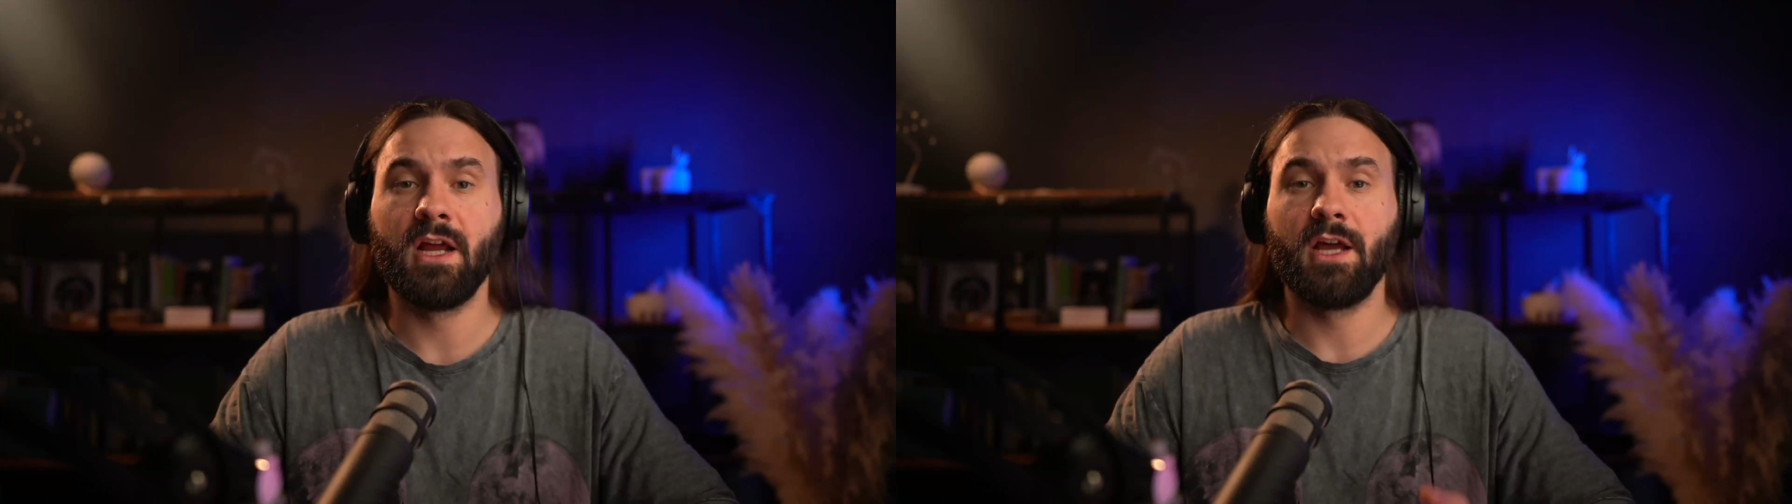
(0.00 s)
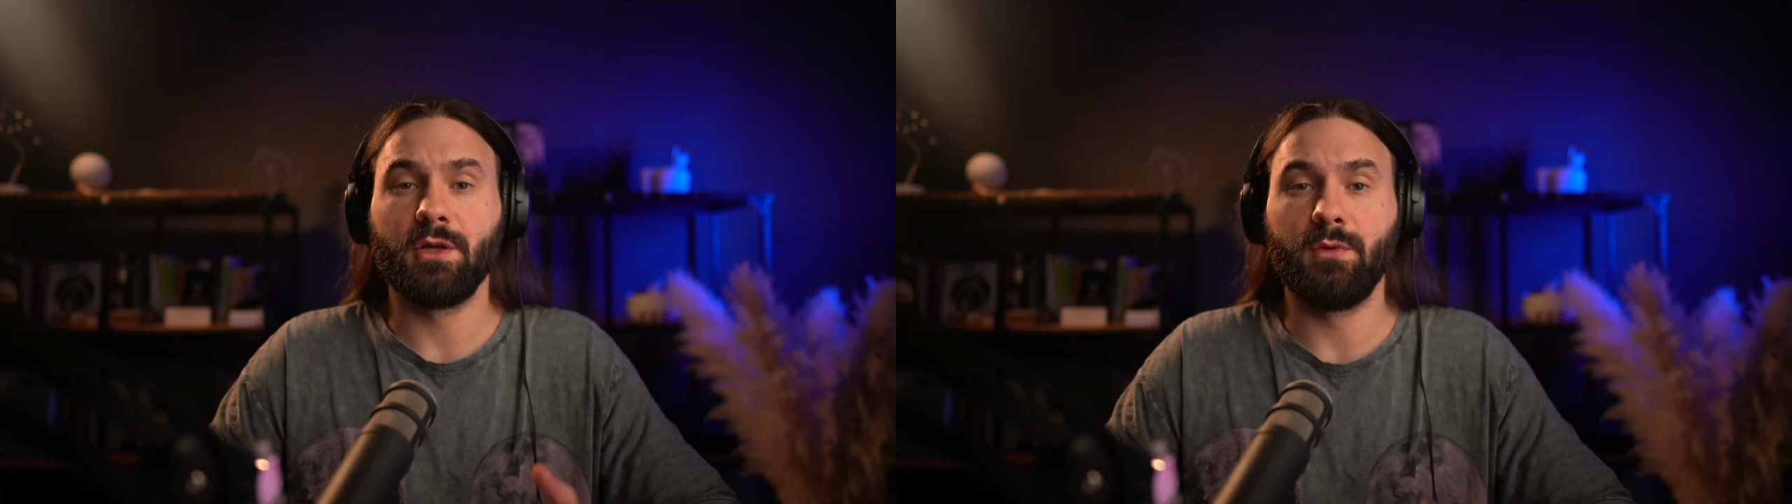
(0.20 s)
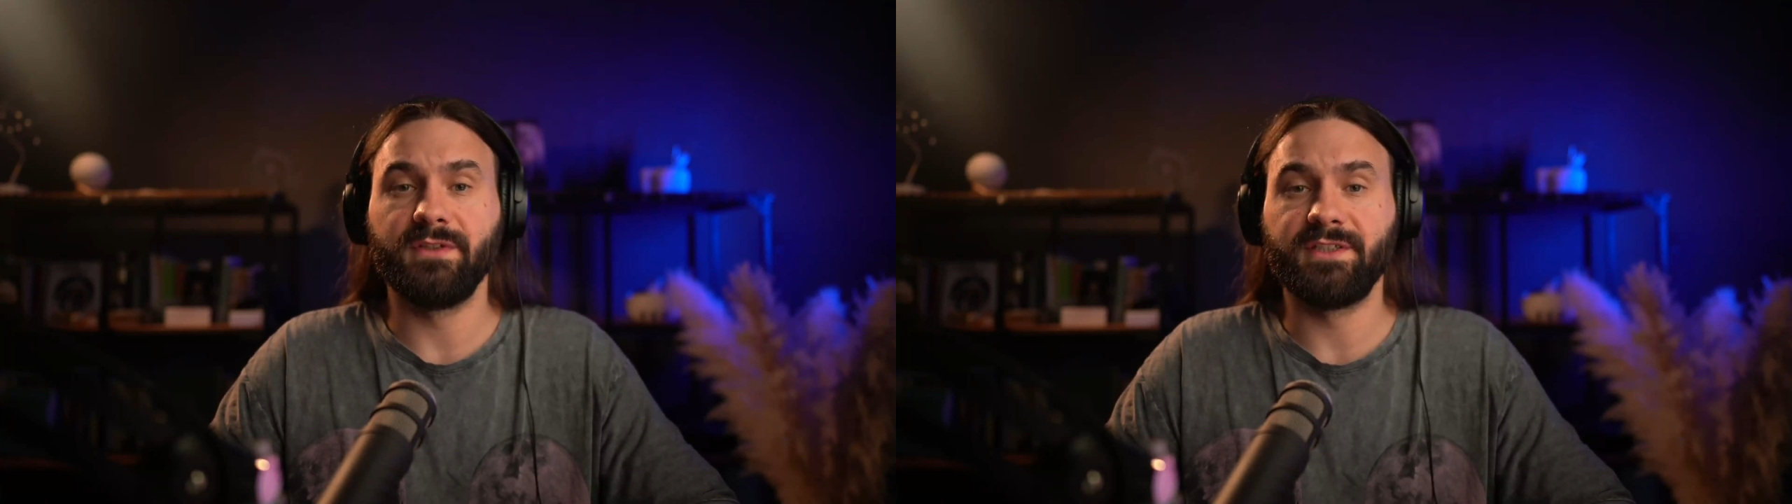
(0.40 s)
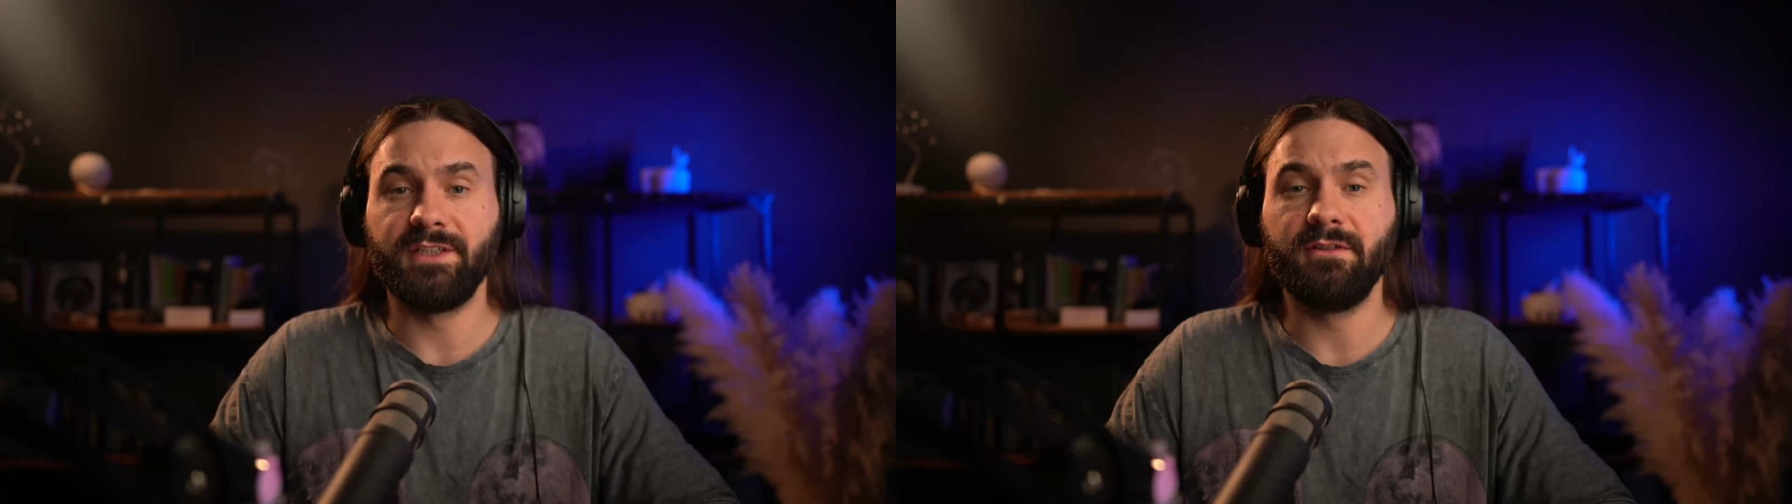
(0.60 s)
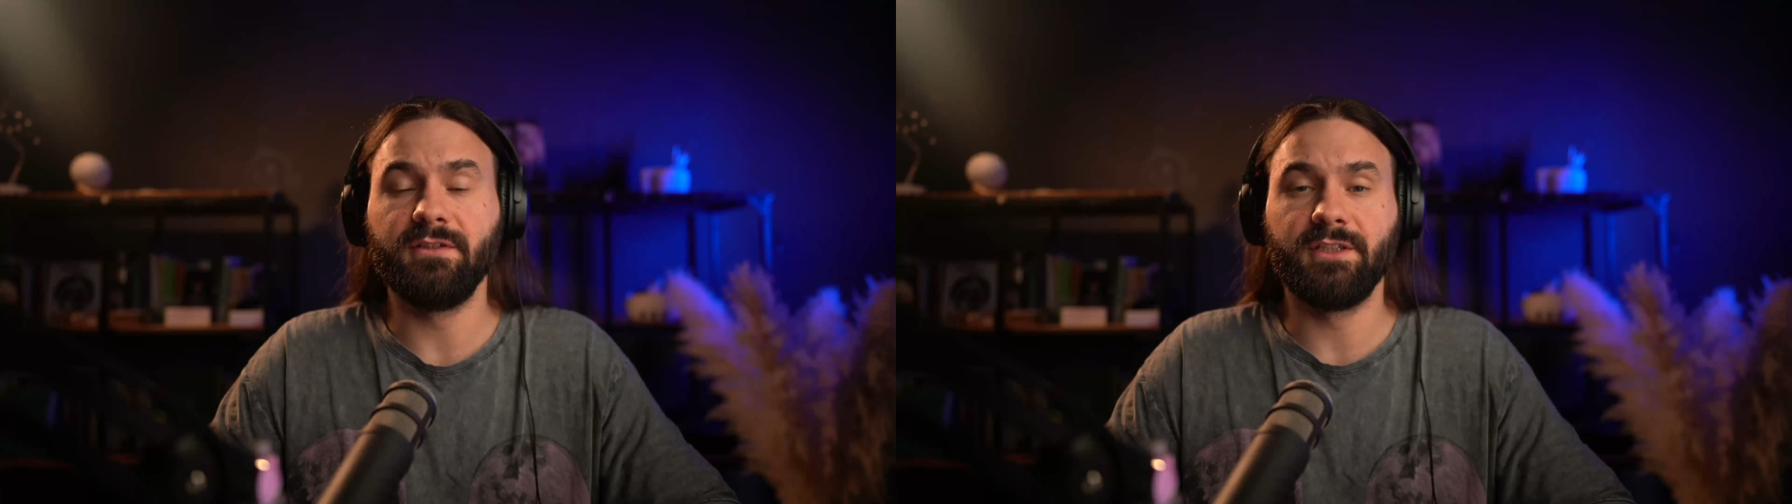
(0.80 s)
you will
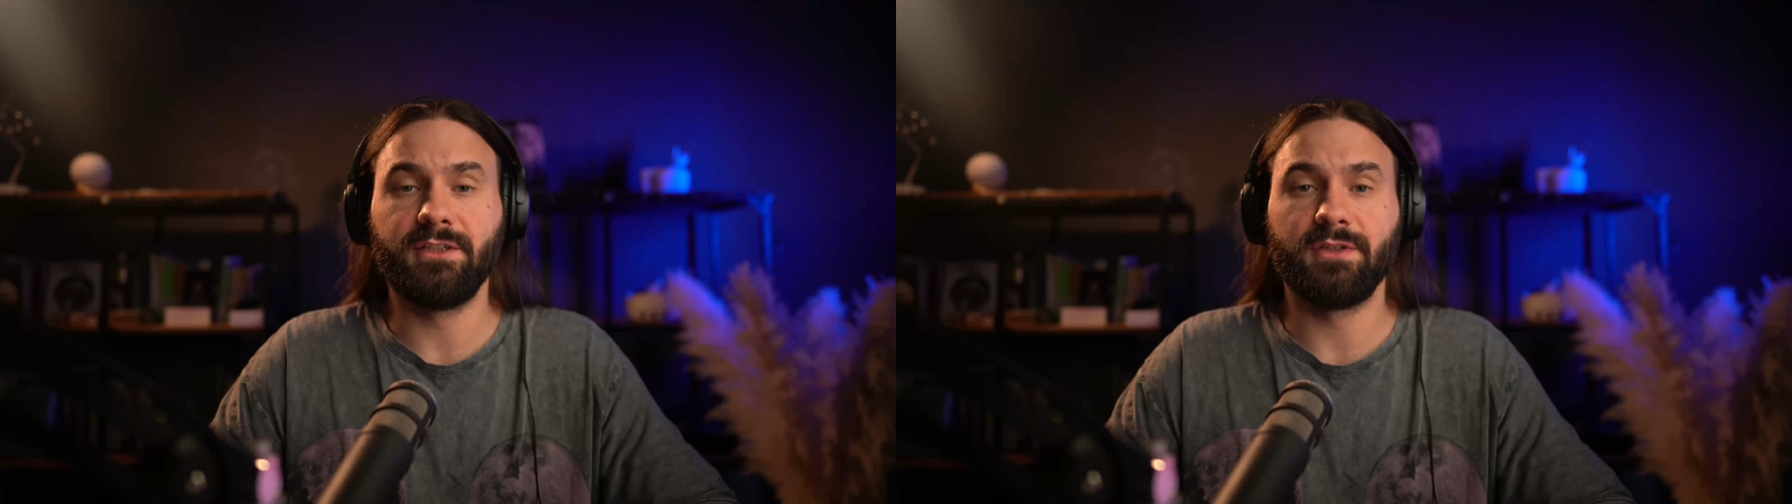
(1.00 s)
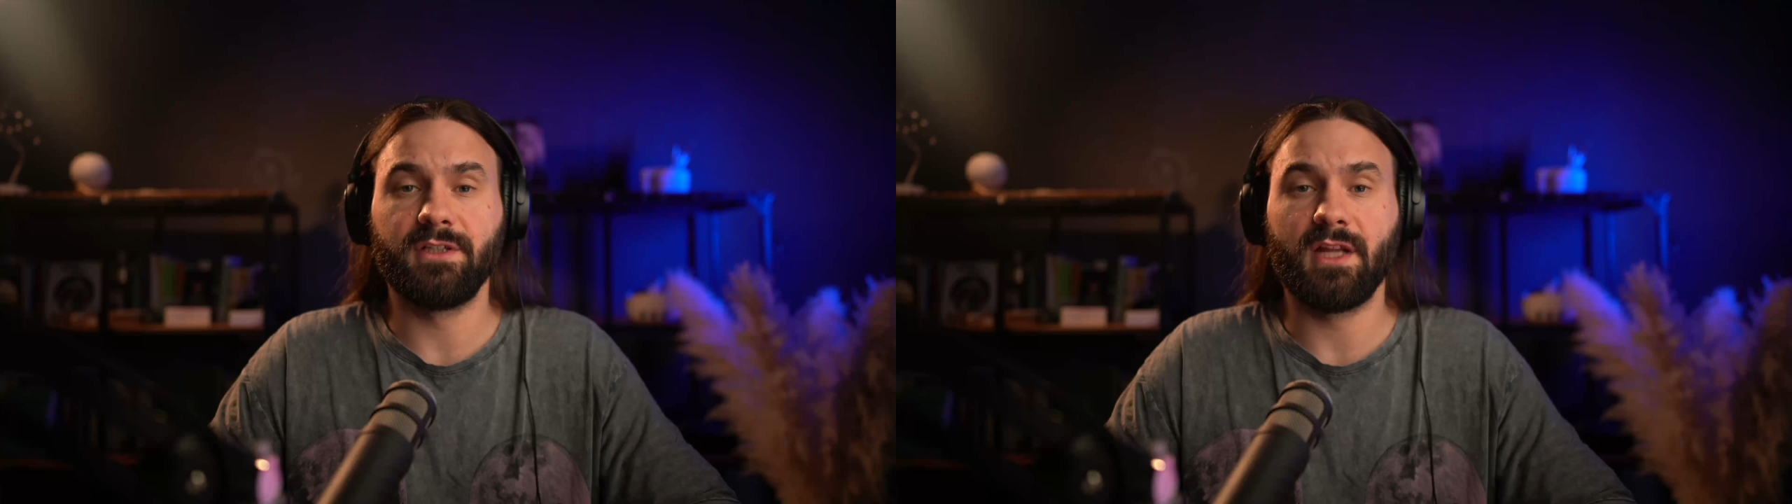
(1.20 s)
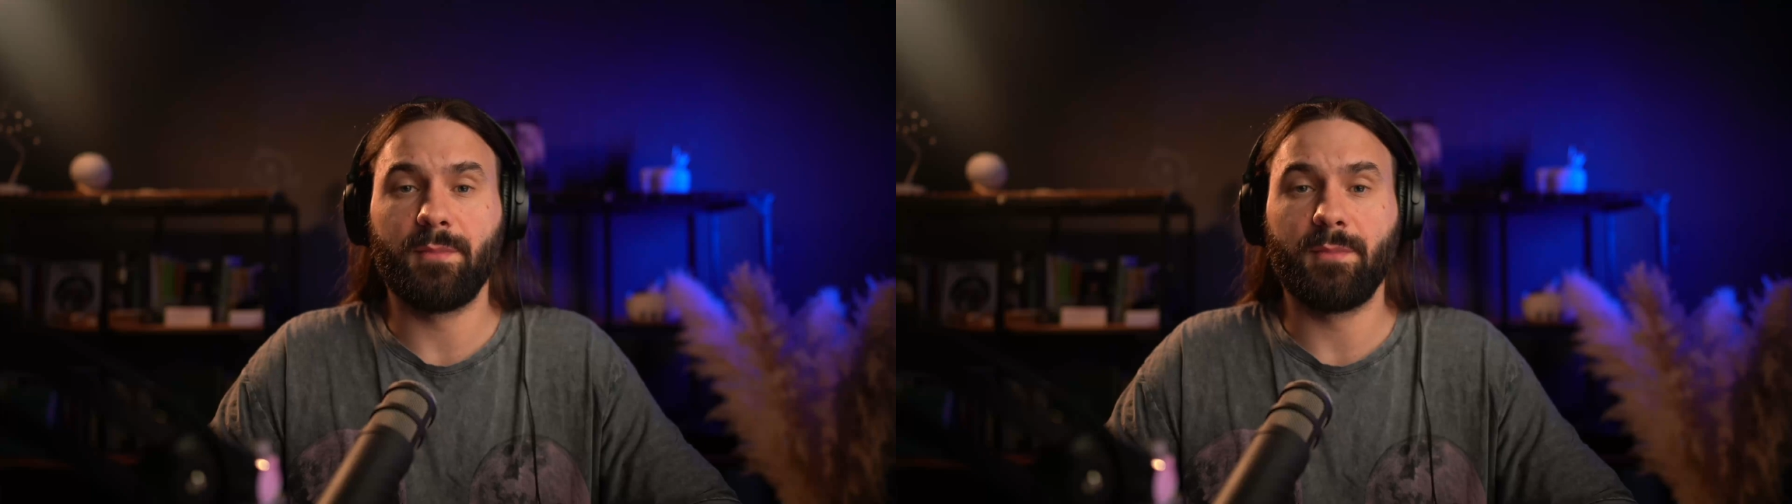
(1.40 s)
still need to set